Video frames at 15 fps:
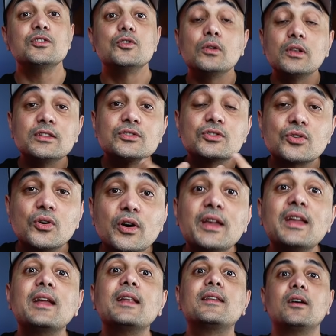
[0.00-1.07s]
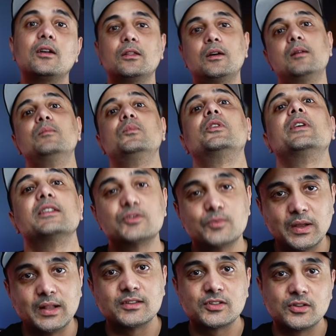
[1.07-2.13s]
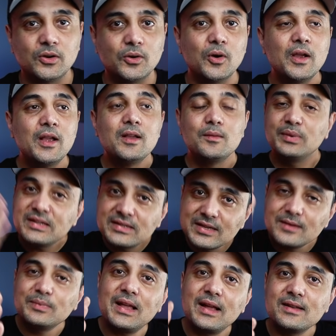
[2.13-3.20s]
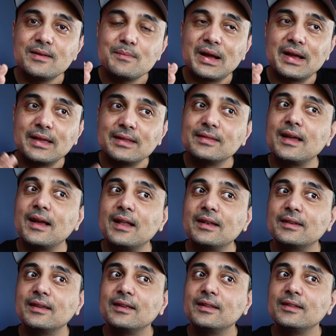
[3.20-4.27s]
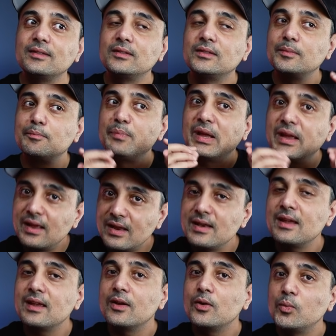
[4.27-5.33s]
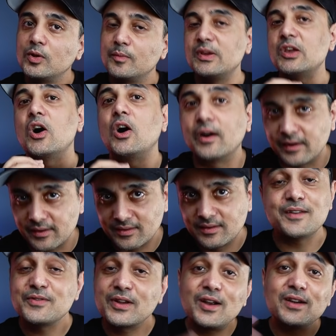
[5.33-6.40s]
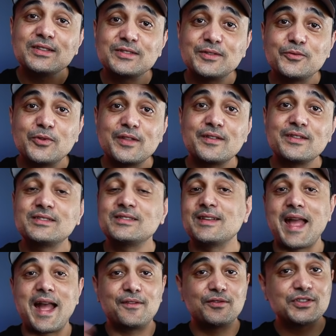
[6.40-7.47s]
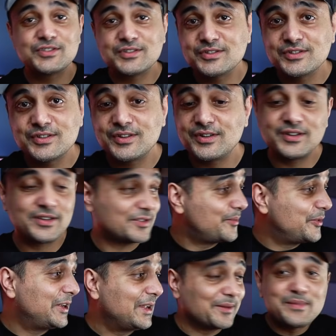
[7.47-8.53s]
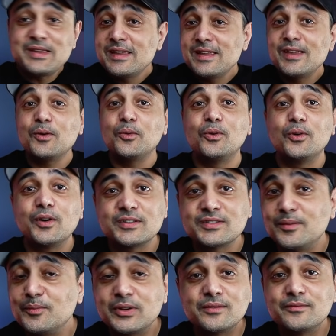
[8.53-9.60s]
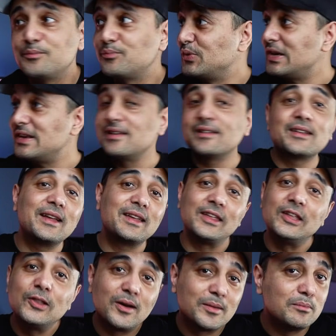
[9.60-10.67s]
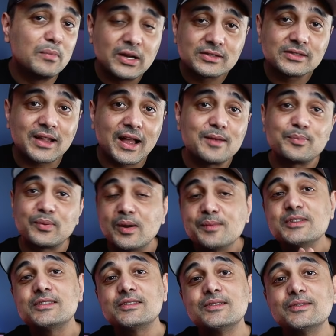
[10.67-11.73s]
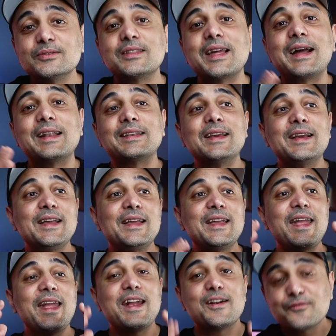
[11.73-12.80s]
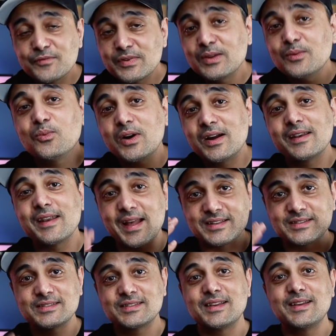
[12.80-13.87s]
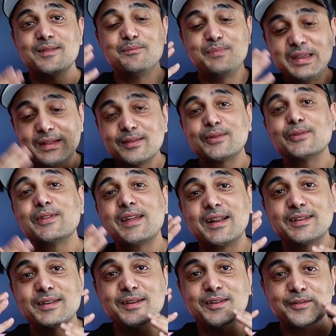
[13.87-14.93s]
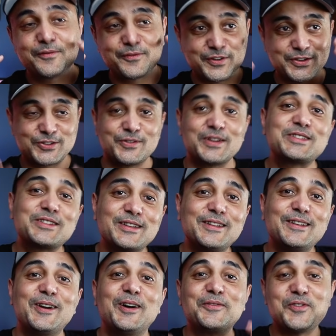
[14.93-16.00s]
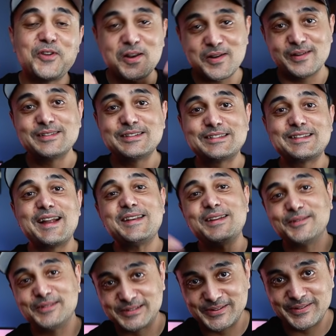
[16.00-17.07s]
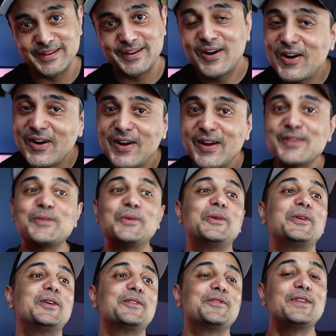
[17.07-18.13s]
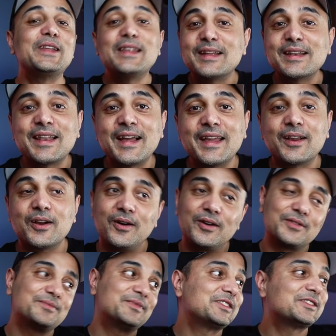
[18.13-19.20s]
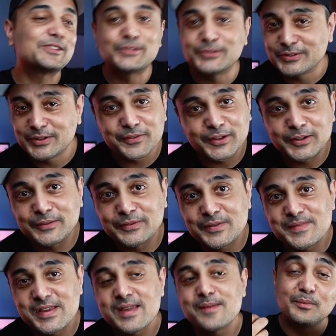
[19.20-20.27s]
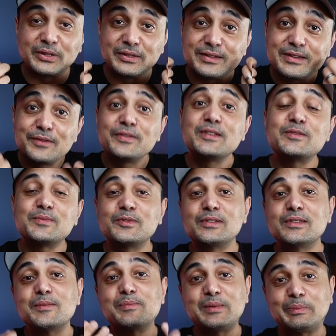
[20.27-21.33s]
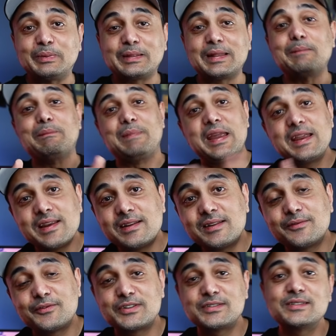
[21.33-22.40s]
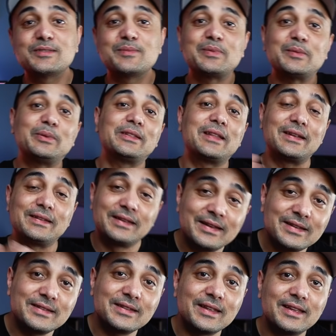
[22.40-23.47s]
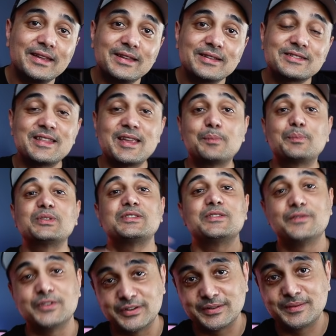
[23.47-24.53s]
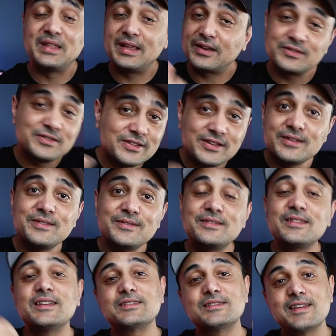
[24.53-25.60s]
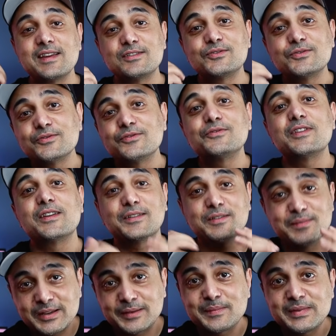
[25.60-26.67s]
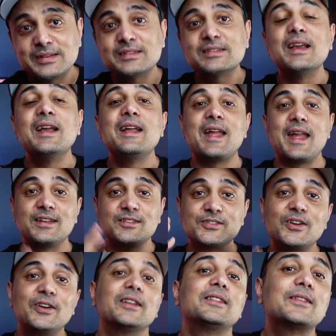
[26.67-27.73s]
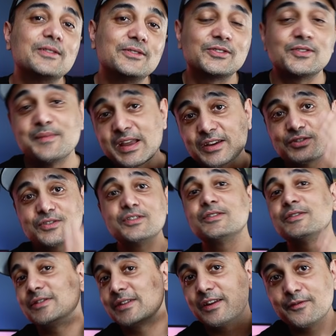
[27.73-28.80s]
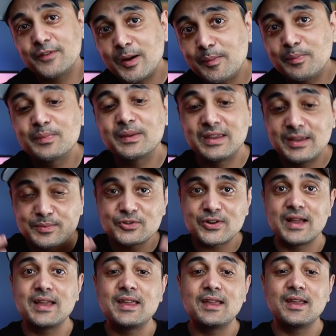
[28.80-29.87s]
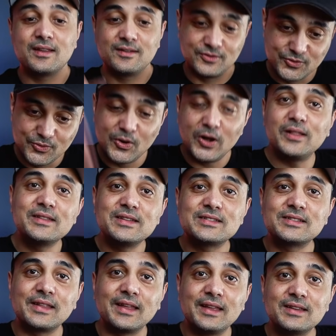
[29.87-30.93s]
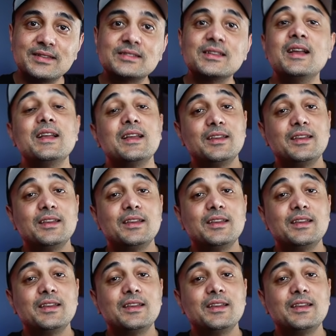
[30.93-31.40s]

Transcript: and you'll enjoy it a lot more as well. So please keep that in mind, that the beginning will be hard. And regardless of whether it's an average engineer, someone like me, or someone brilliant like Elon Musk, I promise you that everyone has been through that frustration of not understanding what's going on or feeling like, oh, this is too difficult for me. But the difference between the people that made it versus the people that didn't is they persevered. They continued, they stayed true to their commitment and saw it through. So make sure, don't give up, keep trying, do all these things.